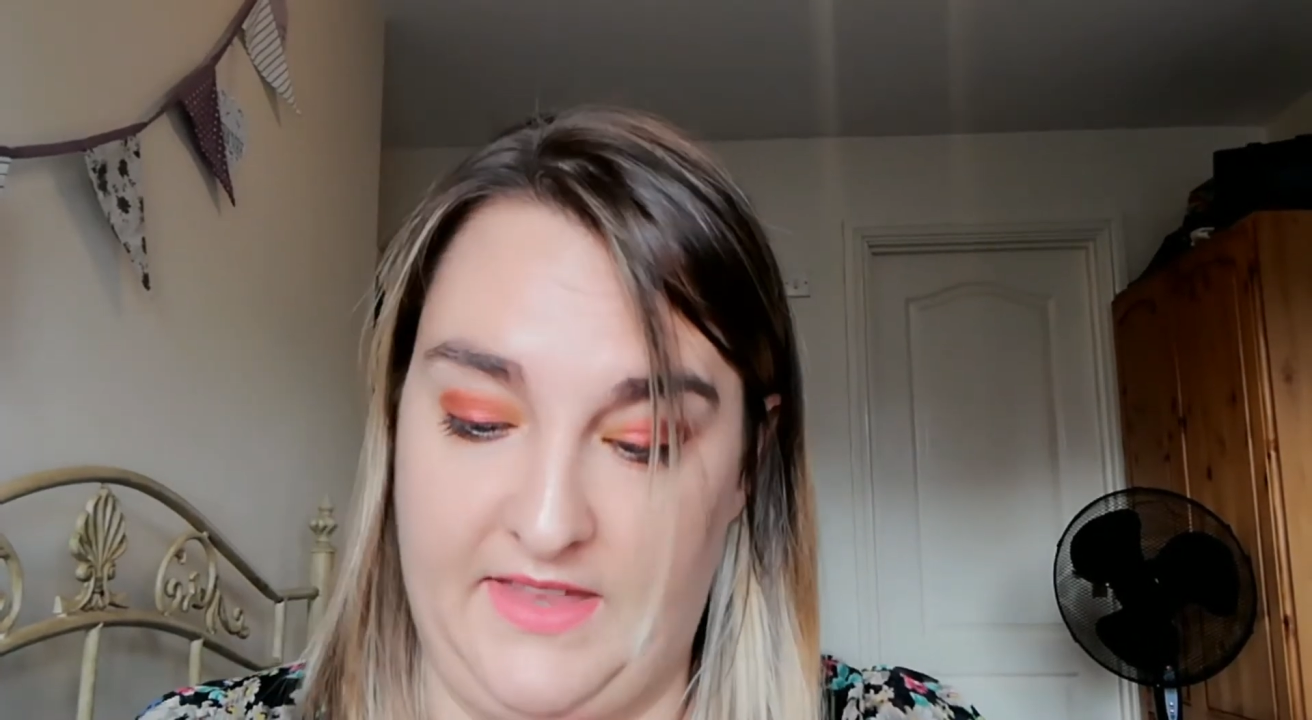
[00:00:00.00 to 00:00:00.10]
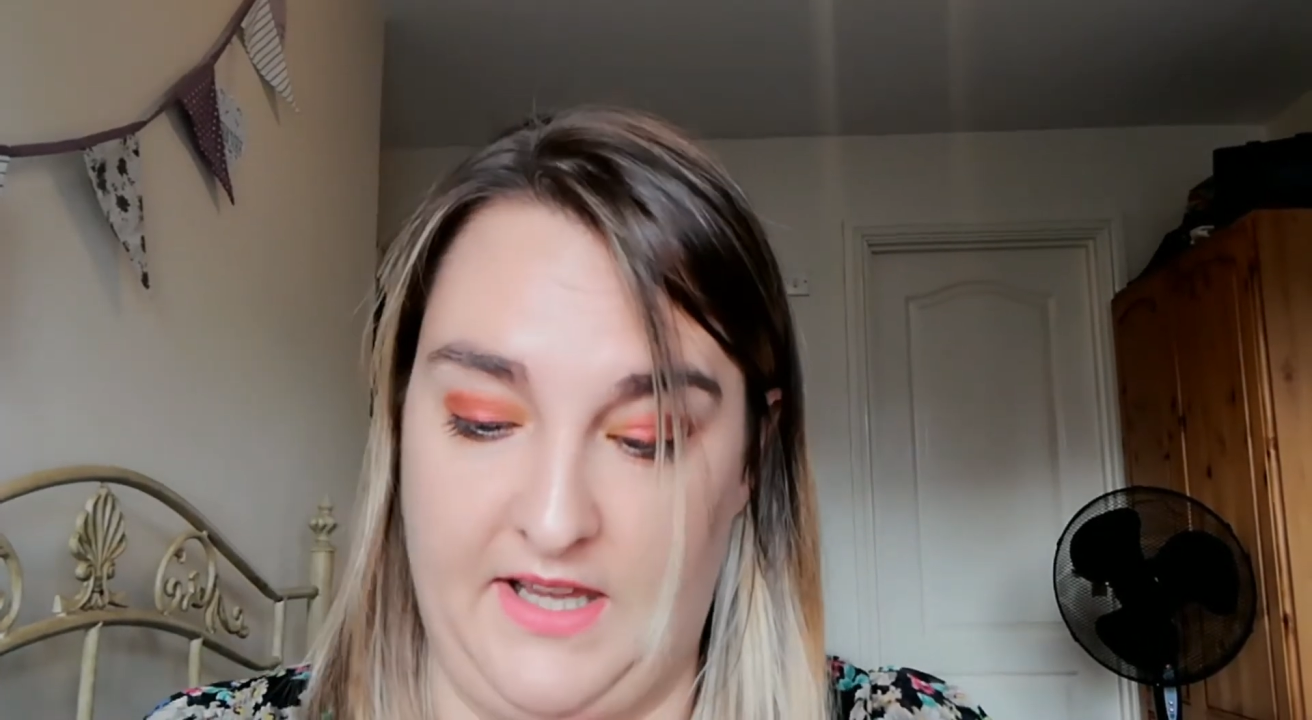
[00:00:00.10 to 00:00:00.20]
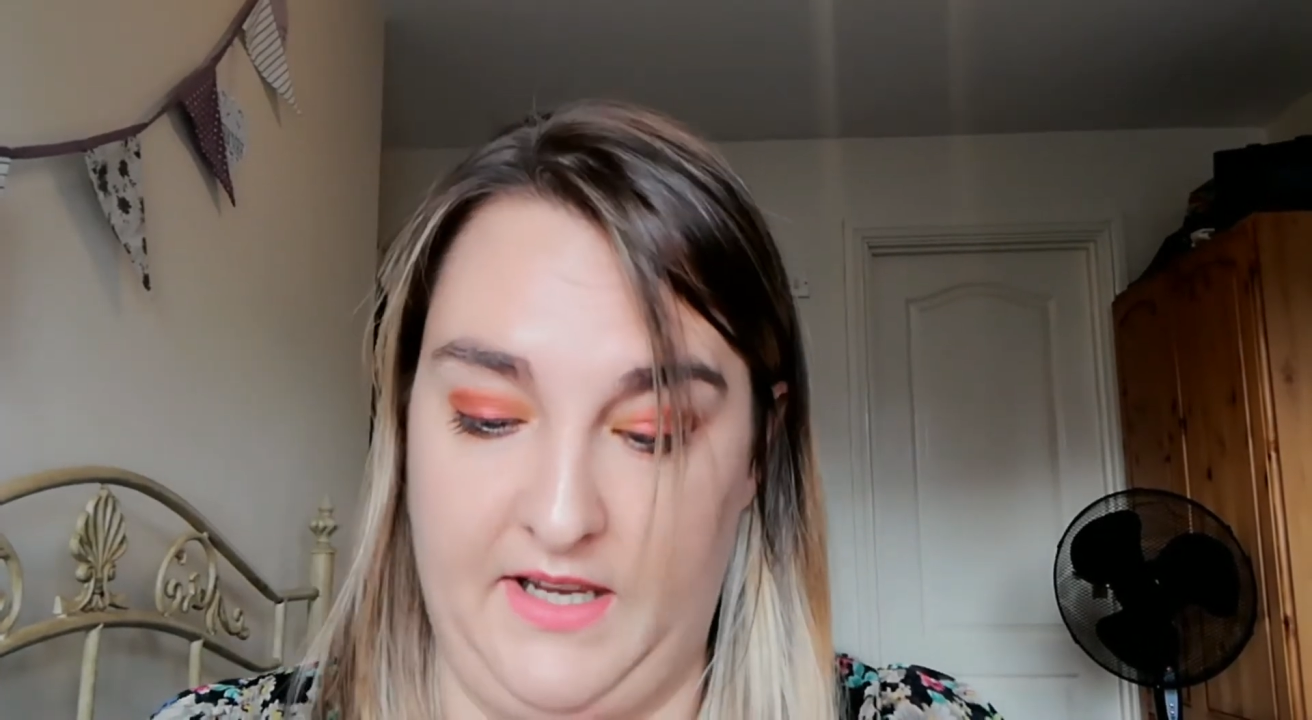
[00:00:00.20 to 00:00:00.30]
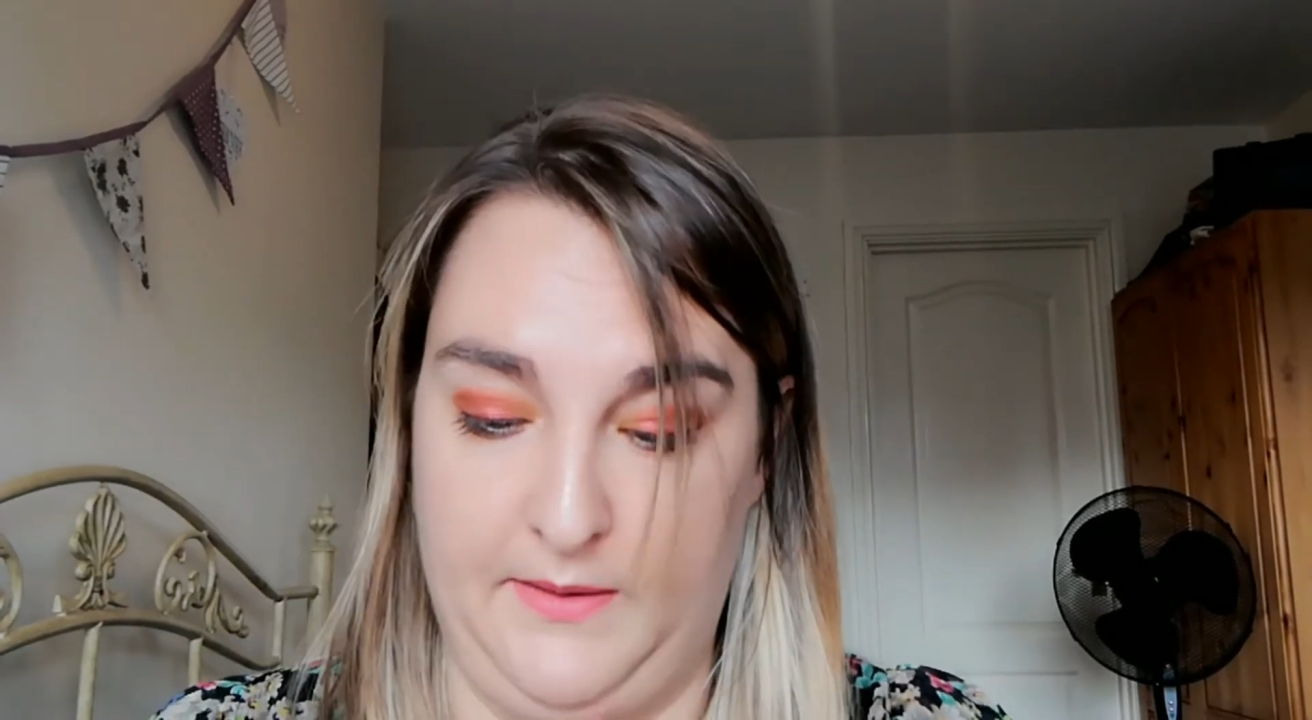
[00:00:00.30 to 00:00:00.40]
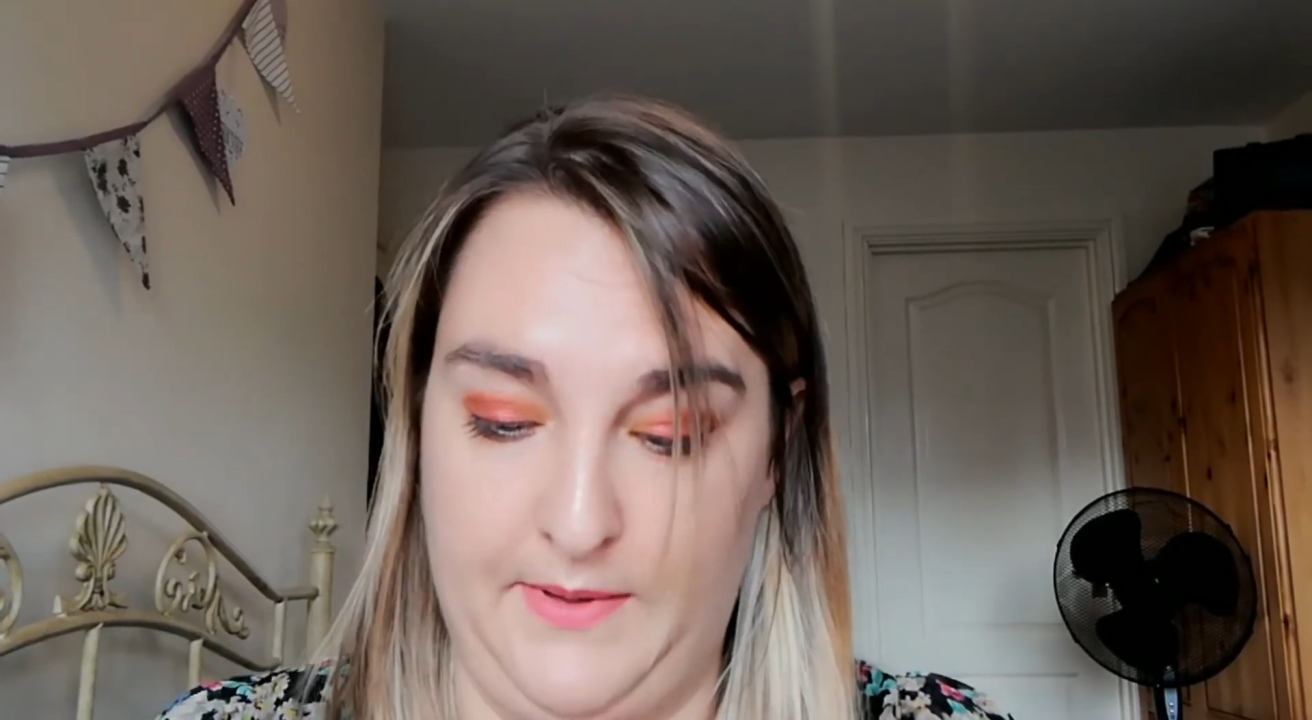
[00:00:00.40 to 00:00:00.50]

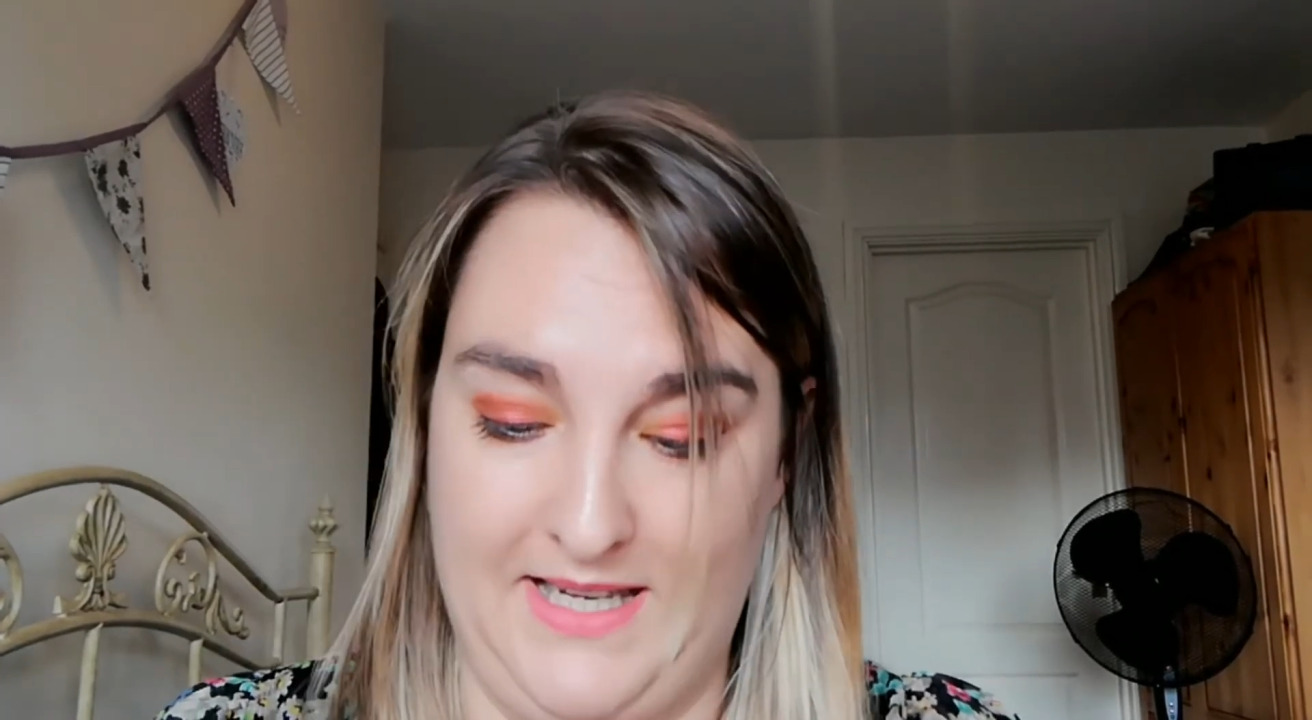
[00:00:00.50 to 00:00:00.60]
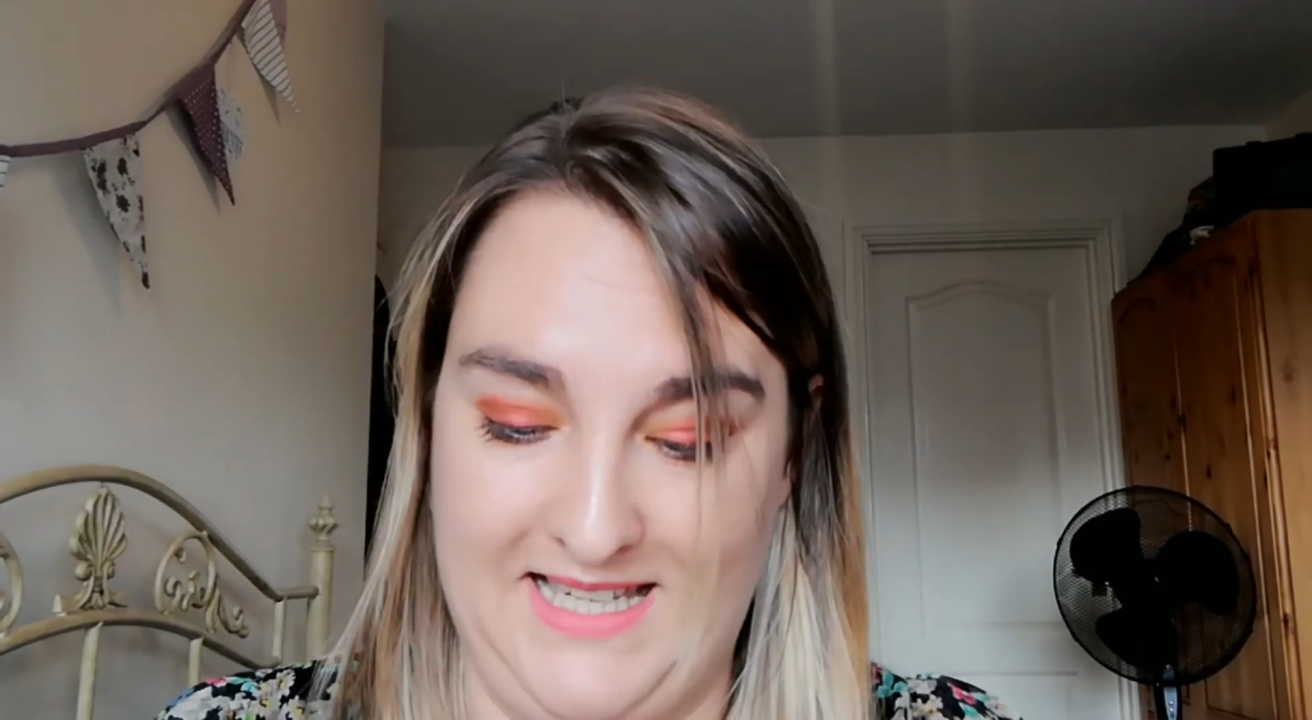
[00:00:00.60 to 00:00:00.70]
item,